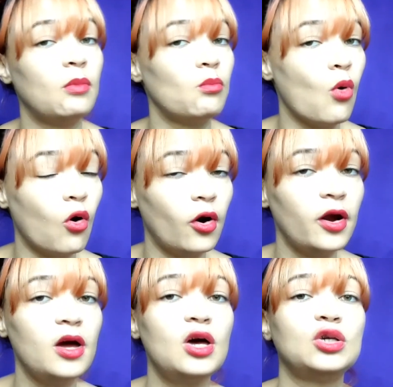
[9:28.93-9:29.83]

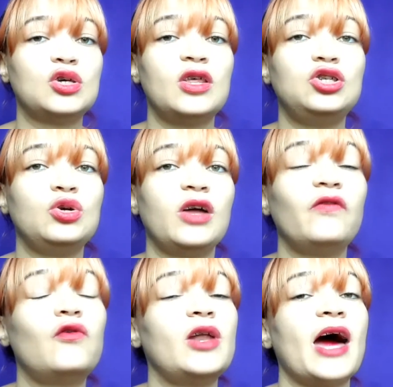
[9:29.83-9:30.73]
more so that you can
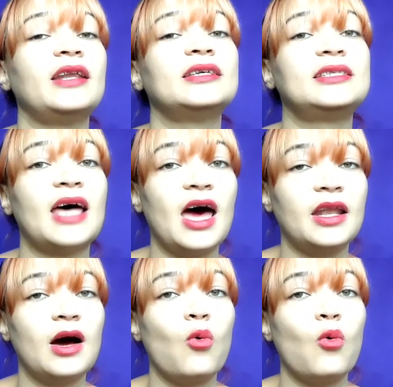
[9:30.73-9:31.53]
fully understand